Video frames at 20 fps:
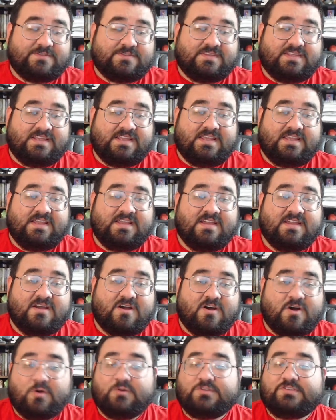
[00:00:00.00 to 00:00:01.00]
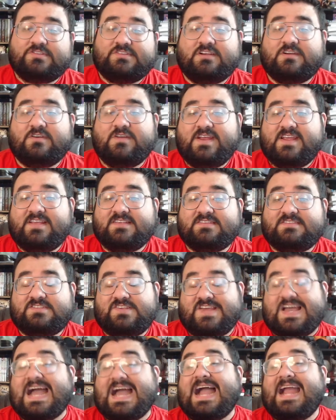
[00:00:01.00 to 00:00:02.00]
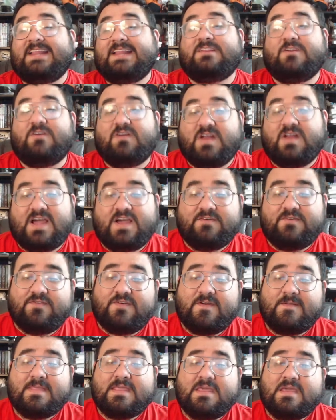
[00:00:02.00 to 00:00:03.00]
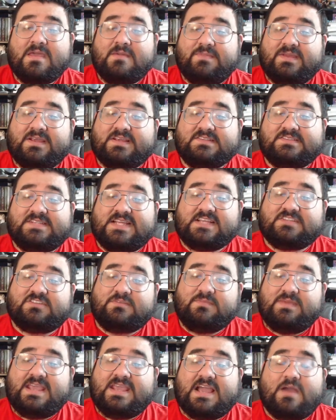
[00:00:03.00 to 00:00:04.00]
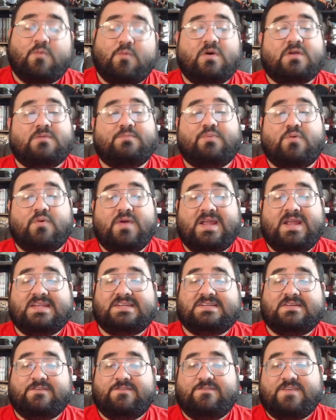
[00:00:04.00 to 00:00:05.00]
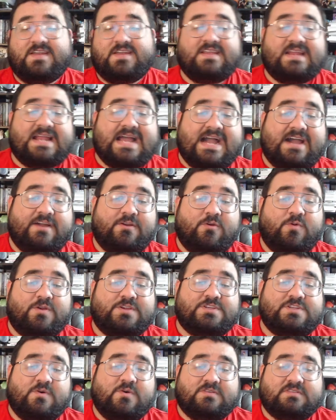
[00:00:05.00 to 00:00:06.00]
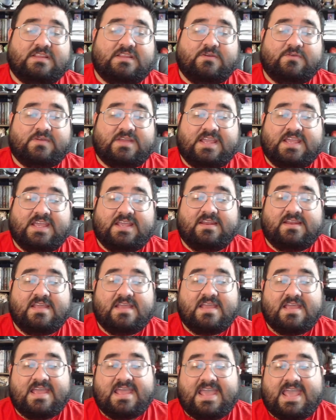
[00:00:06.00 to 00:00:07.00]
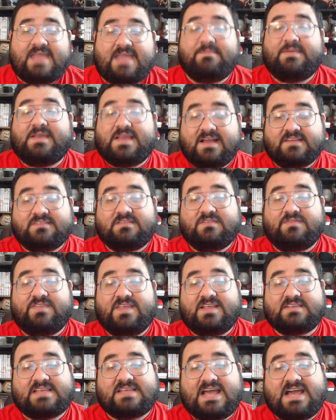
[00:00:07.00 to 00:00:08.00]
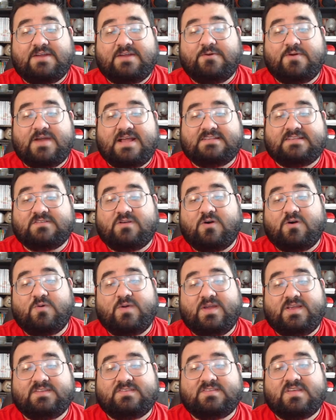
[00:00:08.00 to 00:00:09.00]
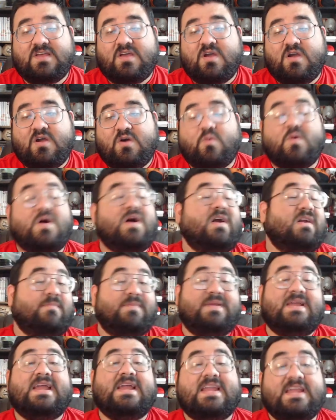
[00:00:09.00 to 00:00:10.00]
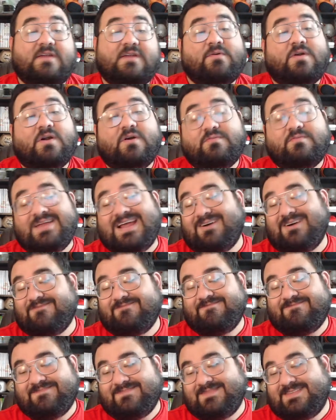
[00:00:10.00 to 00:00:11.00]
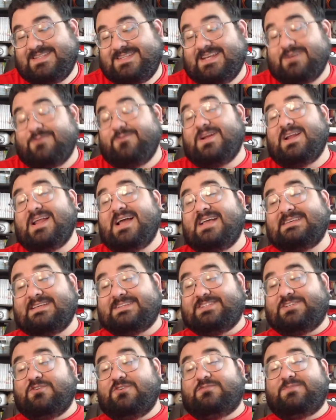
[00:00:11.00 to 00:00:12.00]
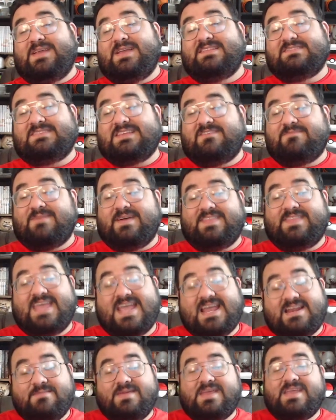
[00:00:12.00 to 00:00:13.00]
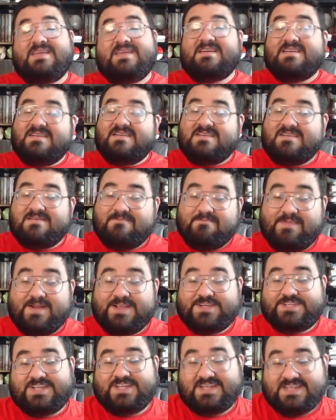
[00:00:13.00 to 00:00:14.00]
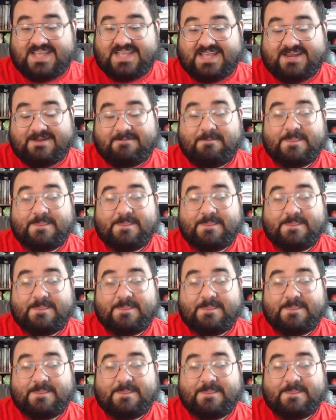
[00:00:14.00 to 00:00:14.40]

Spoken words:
the whole series to hide their love, because Desumi at one point defended Haru when she was a little kid, and because of this, Haru has always wanted to be a hero. Now, didn't realize that she was being saved by the enemy, but she did.